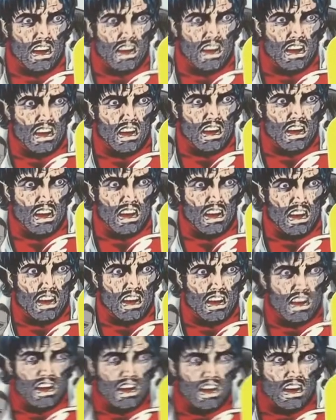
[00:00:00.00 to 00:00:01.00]
fairly
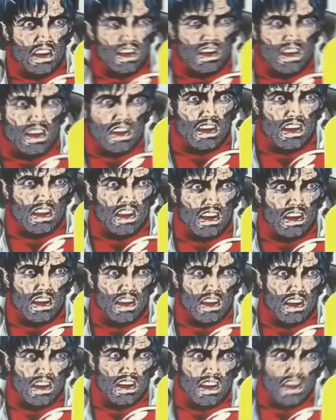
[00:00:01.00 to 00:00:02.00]
useful.
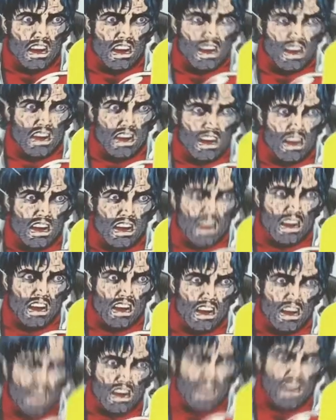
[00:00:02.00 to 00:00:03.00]
That's another thing that
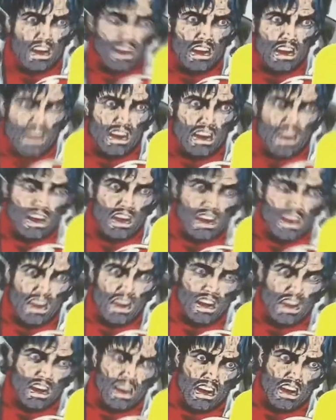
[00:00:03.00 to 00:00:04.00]
you've got to keep in
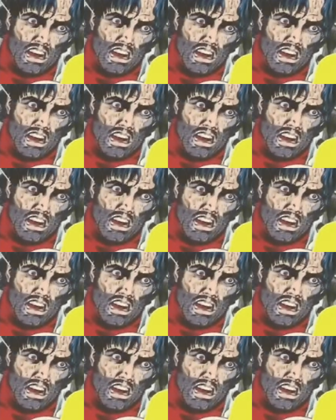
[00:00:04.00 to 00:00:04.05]
mind